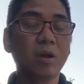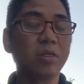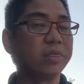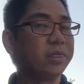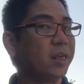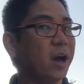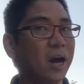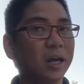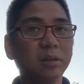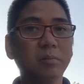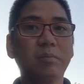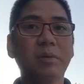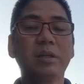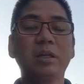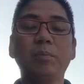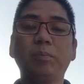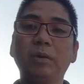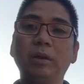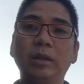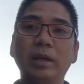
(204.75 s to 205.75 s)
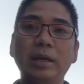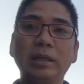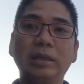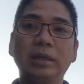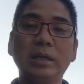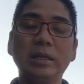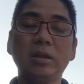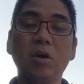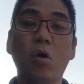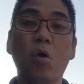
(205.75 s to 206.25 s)
not
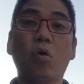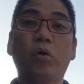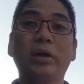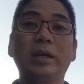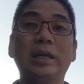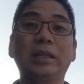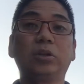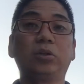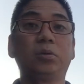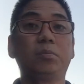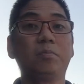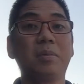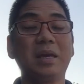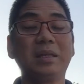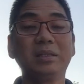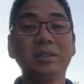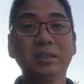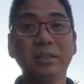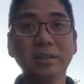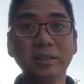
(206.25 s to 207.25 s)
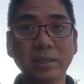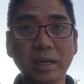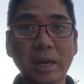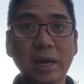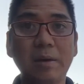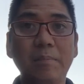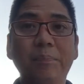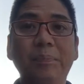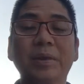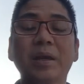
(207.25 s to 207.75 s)
manipulated, or it remains the
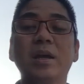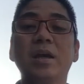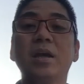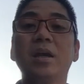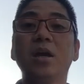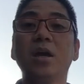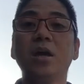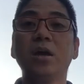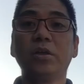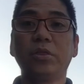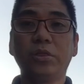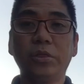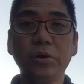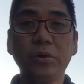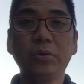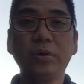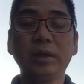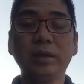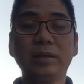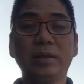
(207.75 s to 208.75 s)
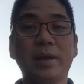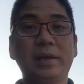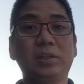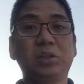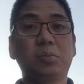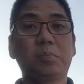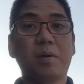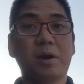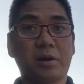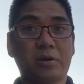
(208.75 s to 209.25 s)
same during the
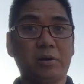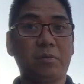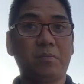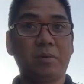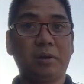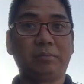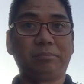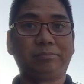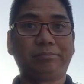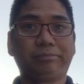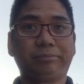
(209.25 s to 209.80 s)
experiment.